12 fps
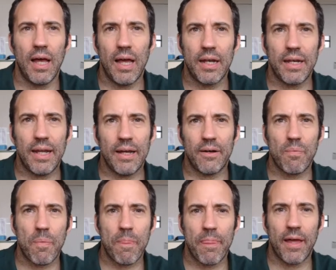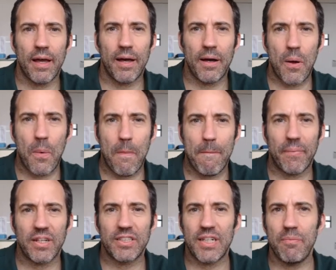Now,
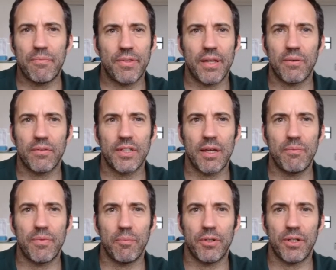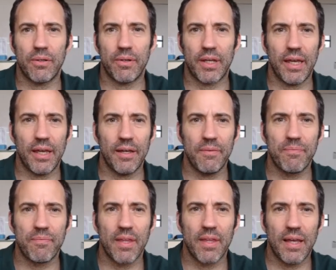same thing we're doing here.
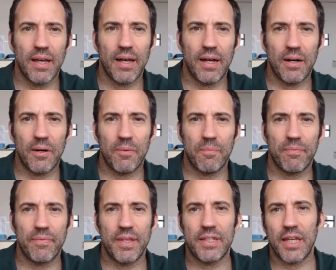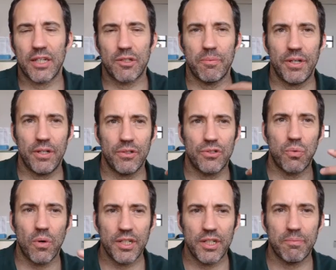This text has been used
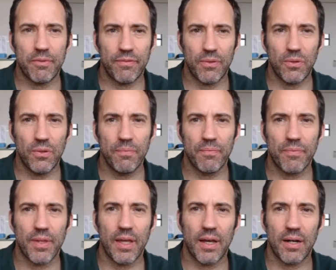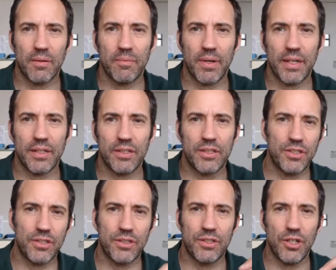twice before, in
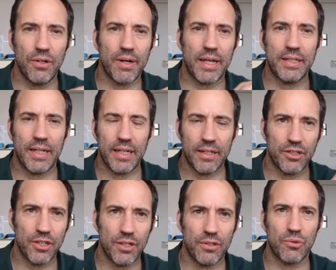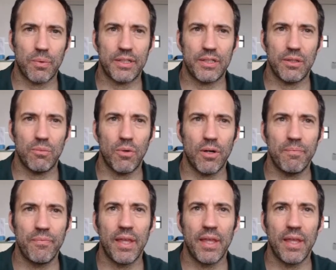June 18 and June 21.